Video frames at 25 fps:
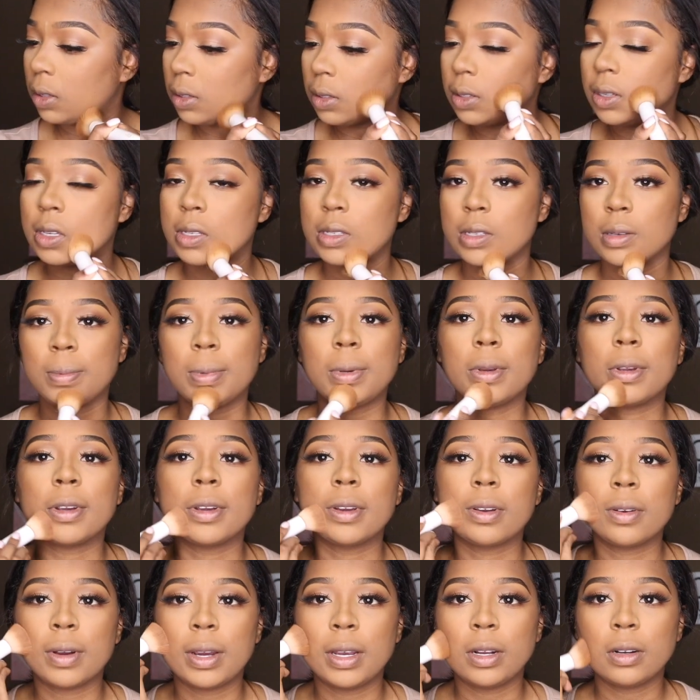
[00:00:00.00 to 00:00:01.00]

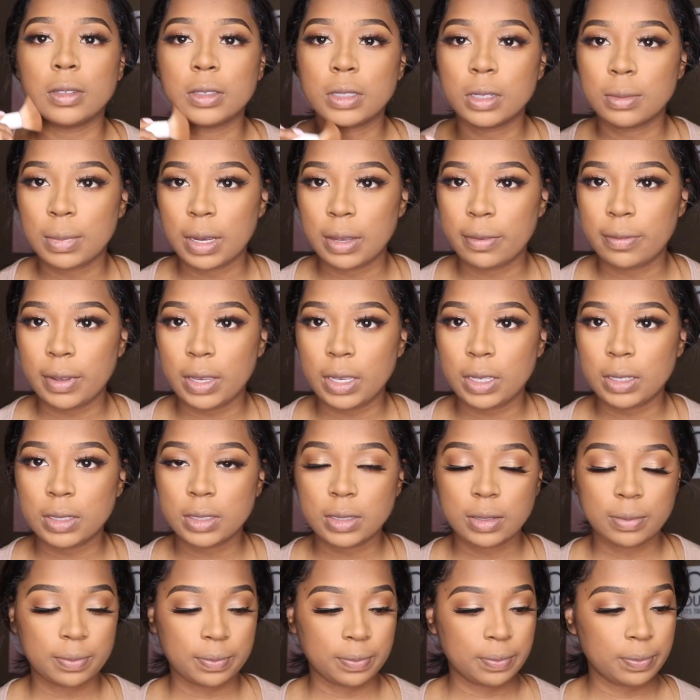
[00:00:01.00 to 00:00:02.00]
disappearing right onto my
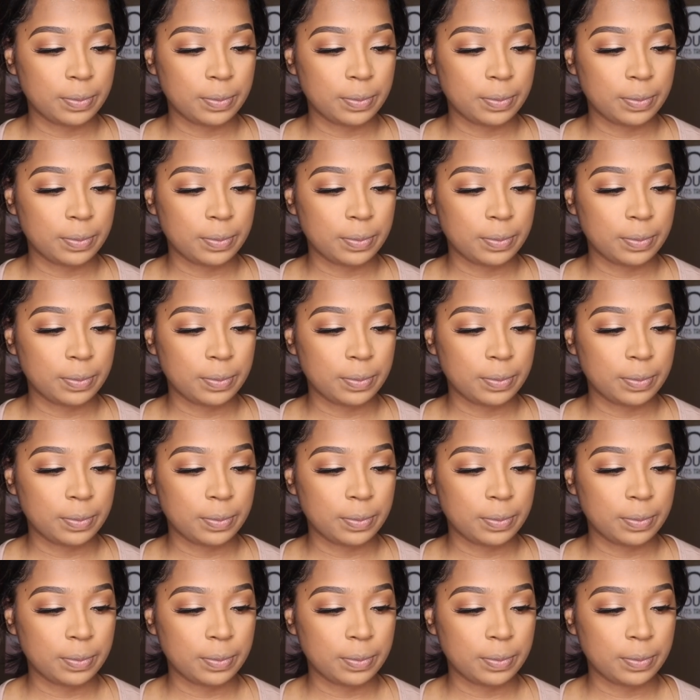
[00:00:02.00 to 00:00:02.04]
face.